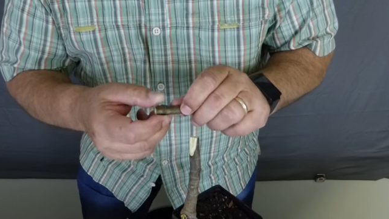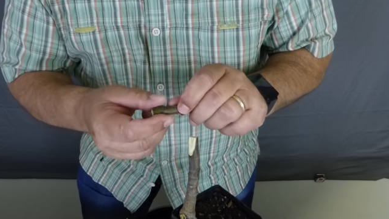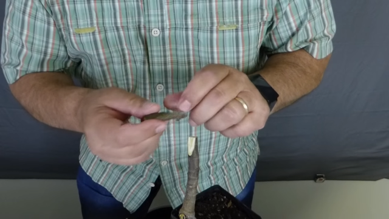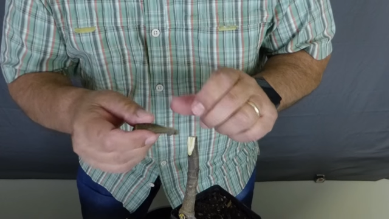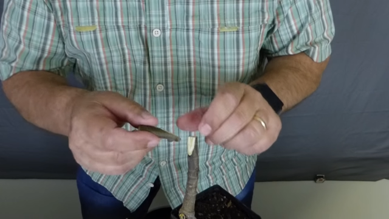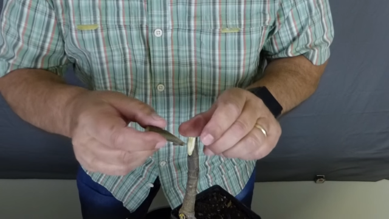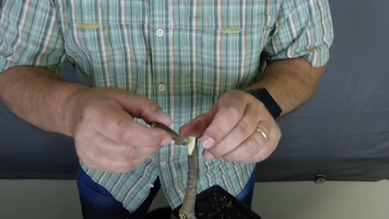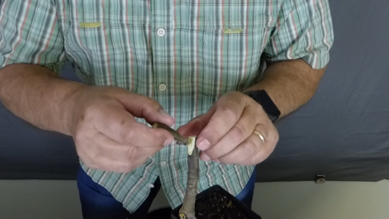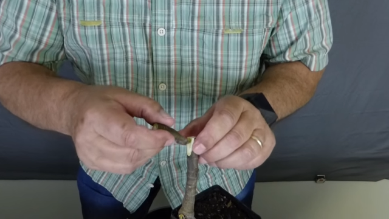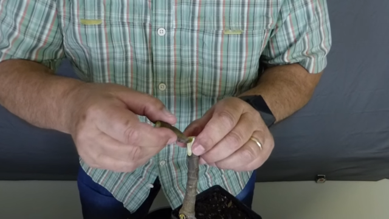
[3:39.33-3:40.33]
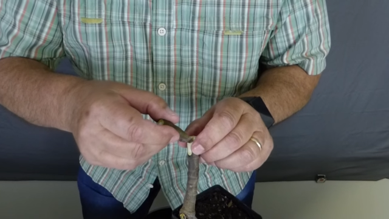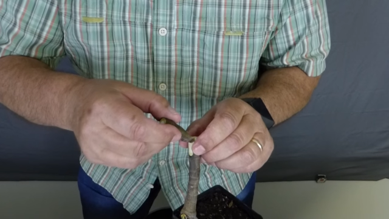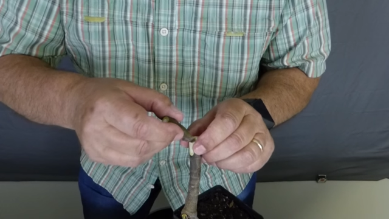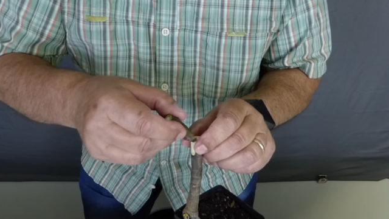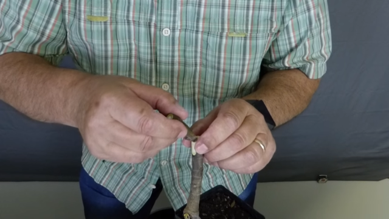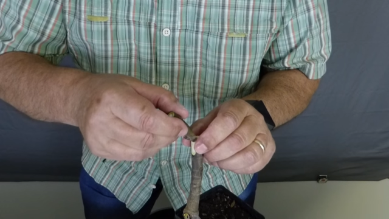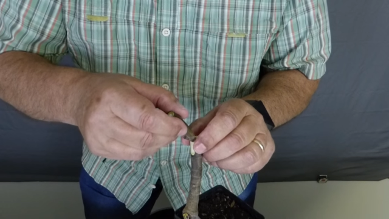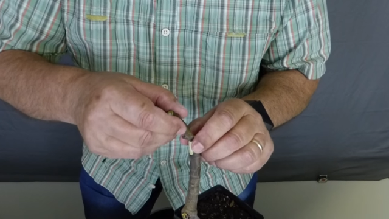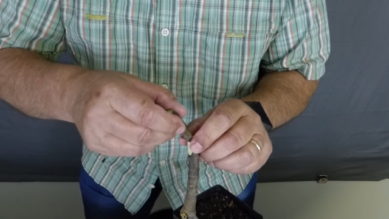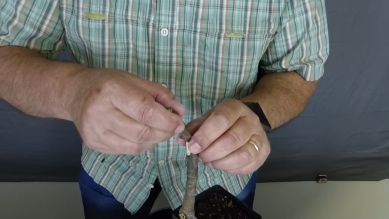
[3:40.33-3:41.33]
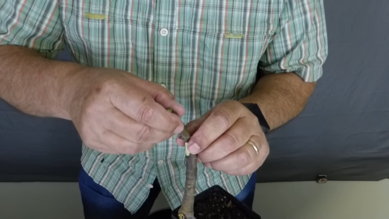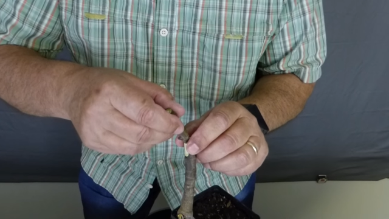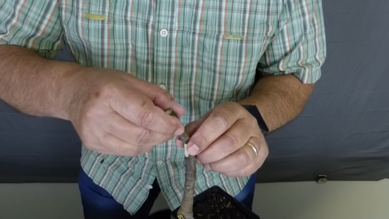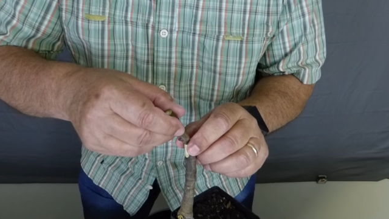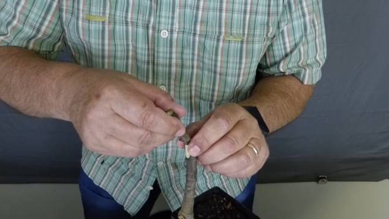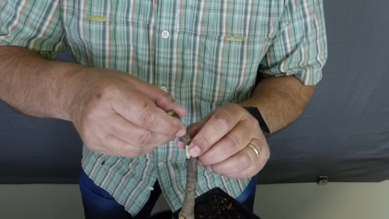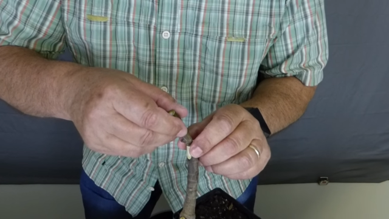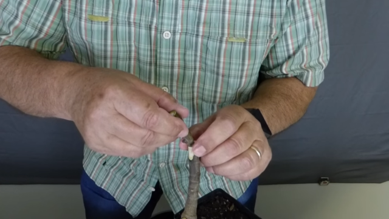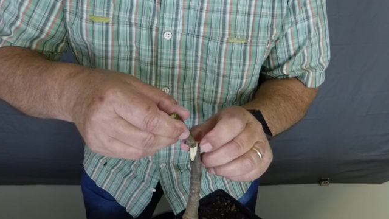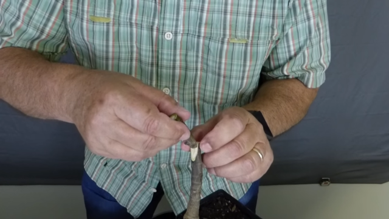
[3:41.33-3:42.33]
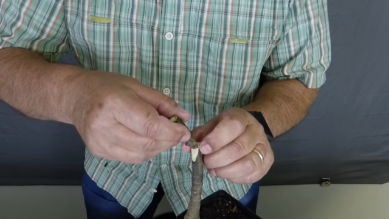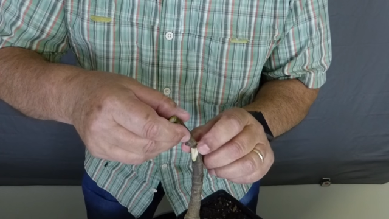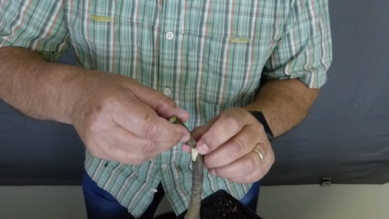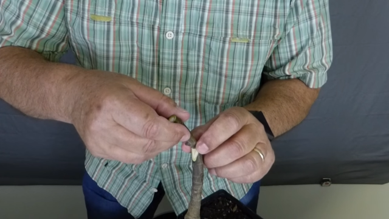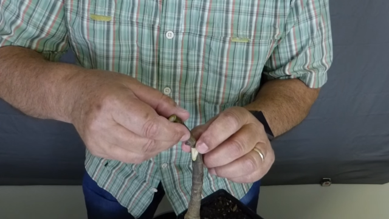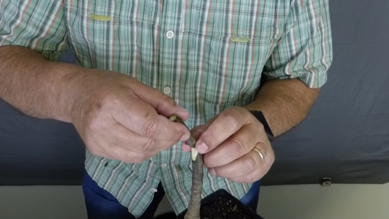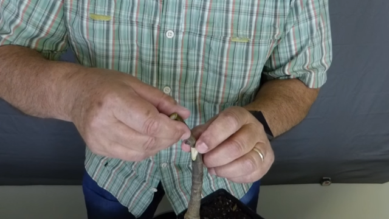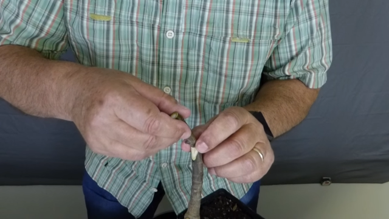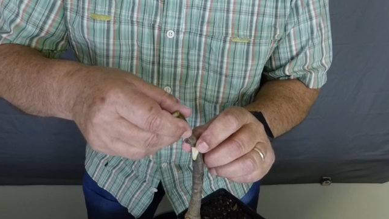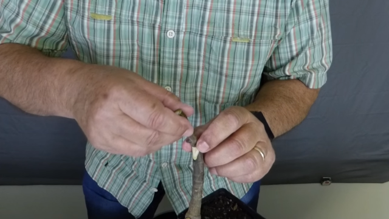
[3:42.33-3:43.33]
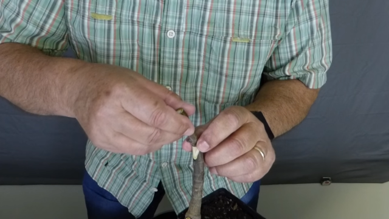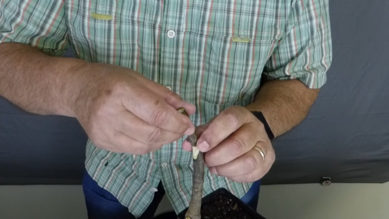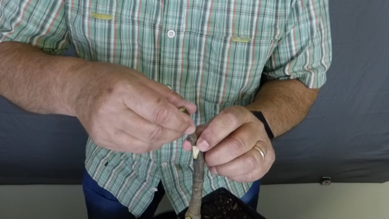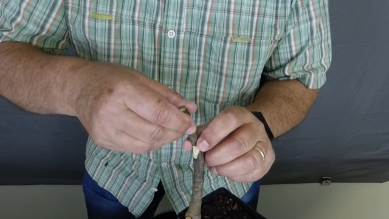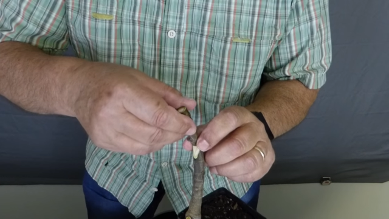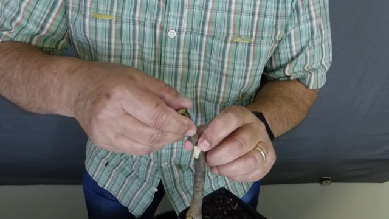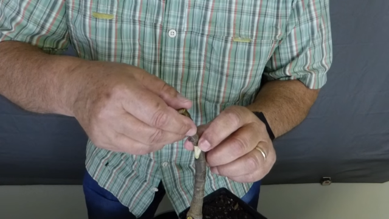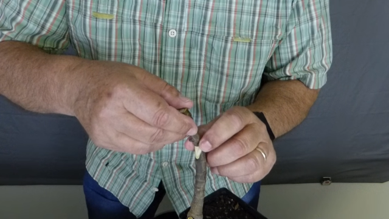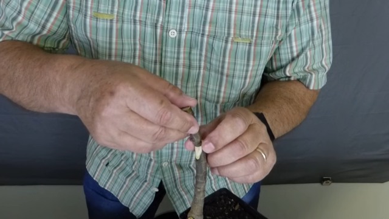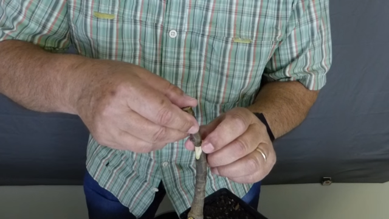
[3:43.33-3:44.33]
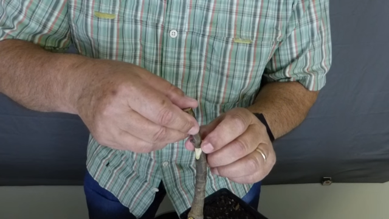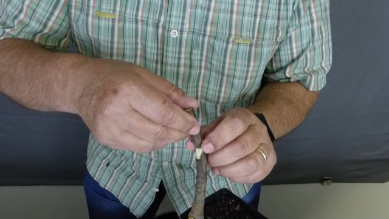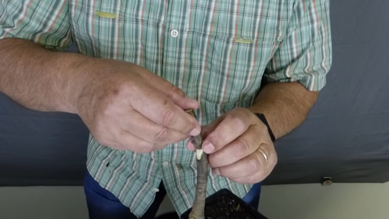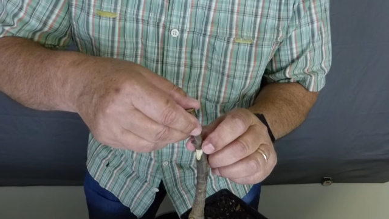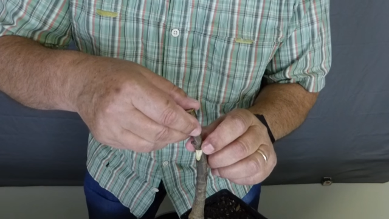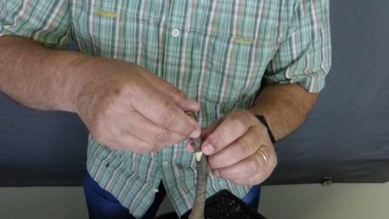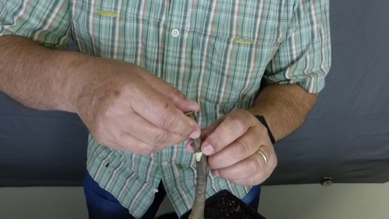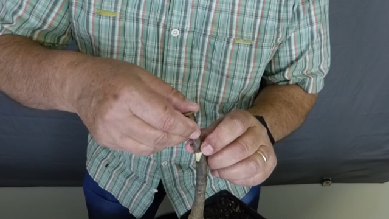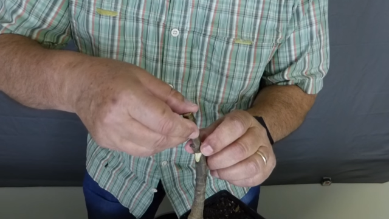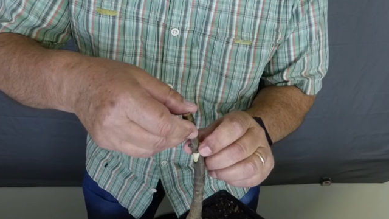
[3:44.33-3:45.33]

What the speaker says: No face is visible, so there are no lips to read.